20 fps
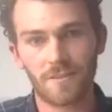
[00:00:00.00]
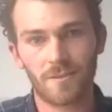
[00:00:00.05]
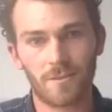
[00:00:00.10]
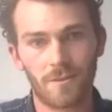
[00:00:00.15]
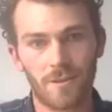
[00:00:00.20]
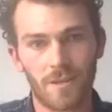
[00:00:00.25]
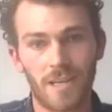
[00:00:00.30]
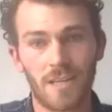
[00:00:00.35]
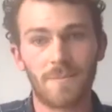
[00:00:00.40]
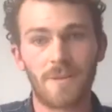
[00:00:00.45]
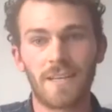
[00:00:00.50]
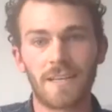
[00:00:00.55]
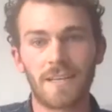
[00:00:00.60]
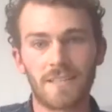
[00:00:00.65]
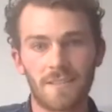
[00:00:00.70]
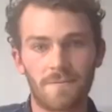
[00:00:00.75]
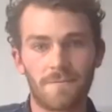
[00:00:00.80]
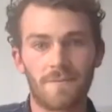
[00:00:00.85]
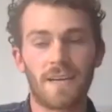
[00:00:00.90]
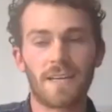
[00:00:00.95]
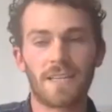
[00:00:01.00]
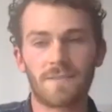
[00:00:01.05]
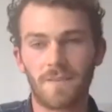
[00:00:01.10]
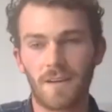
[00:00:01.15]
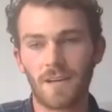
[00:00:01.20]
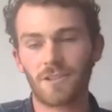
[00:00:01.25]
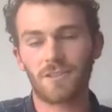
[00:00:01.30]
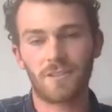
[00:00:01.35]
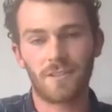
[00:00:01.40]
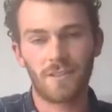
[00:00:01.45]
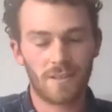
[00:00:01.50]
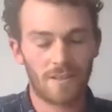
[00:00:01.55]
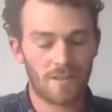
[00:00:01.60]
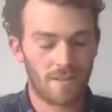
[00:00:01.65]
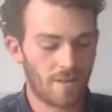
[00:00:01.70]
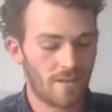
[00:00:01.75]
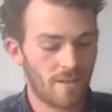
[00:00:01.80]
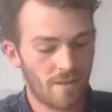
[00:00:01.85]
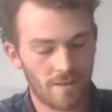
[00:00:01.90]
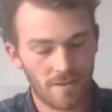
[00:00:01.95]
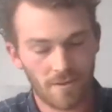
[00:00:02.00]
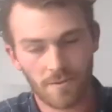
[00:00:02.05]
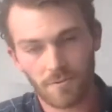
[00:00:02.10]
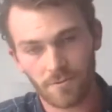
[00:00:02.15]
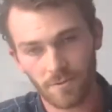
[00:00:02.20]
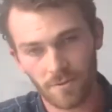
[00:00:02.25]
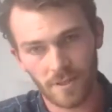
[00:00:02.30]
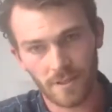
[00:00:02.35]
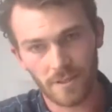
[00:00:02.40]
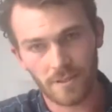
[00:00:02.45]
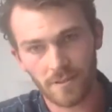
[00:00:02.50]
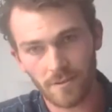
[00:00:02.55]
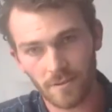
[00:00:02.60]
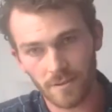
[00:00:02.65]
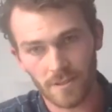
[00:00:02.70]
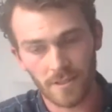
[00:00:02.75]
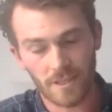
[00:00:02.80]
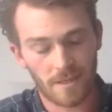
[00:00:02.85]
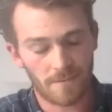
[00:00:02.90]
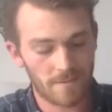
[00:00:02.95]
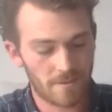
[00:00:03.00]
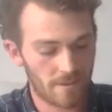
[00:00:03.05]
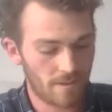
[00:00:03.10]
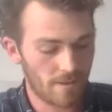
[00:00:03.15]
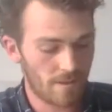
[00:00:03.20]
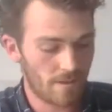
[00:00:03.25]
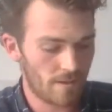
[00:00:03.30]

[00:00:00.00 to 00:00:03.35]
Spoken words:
or eliminated fast fashion through this concept.